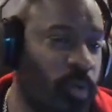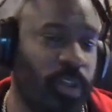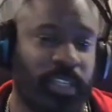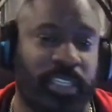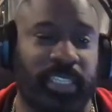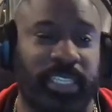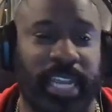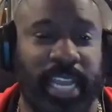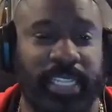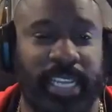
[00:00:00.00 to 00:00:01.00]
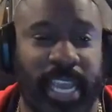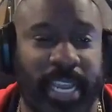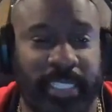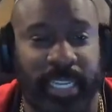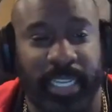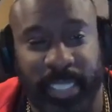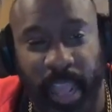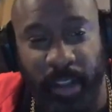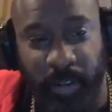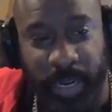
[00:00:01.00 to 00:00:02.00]
this is not the case.
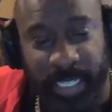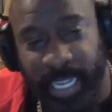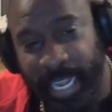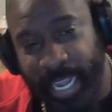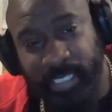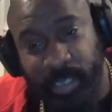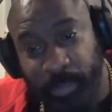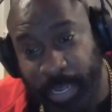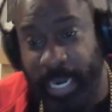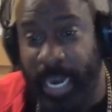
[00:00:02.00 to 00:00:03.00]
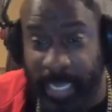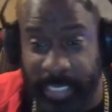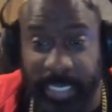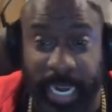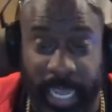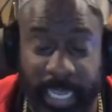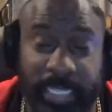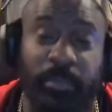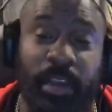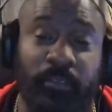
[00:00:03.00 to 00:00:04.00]
Sovereign is a handsome man, and I can say that because I'm
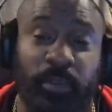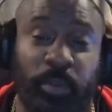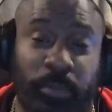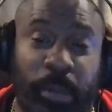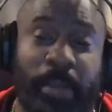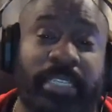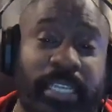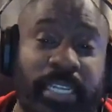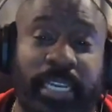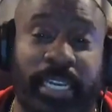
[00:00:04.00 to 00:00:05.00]
comfortable in my masculinity.